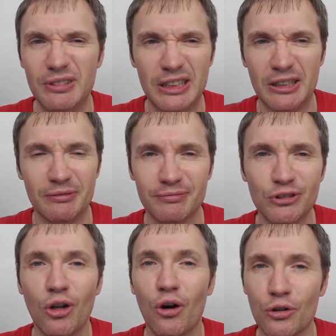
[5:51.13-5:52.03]
you know,
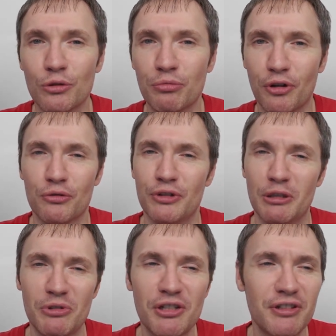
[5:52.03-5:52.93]
not a good product, really.
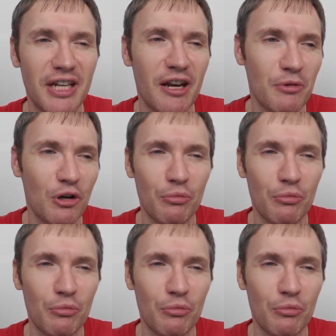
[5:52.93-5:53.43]
But still dairy milk,